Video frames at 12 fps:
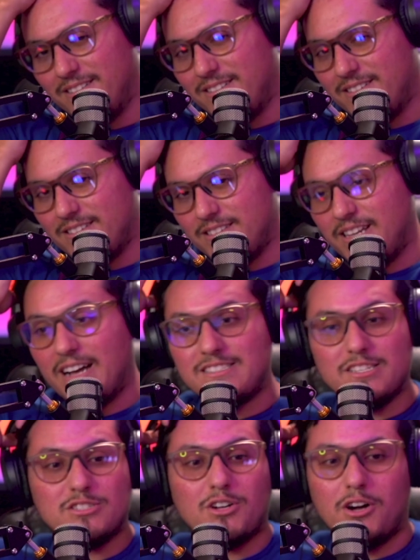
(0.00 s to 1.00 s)
Not to
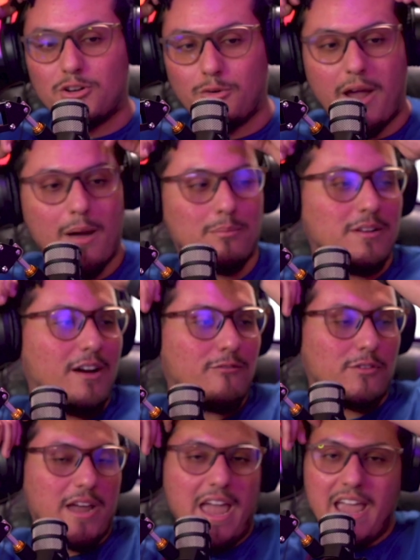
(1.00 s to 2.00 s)
talk crap, not
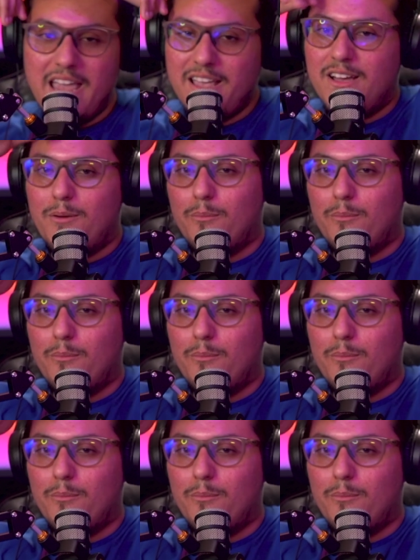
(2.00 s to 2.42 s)
for hate,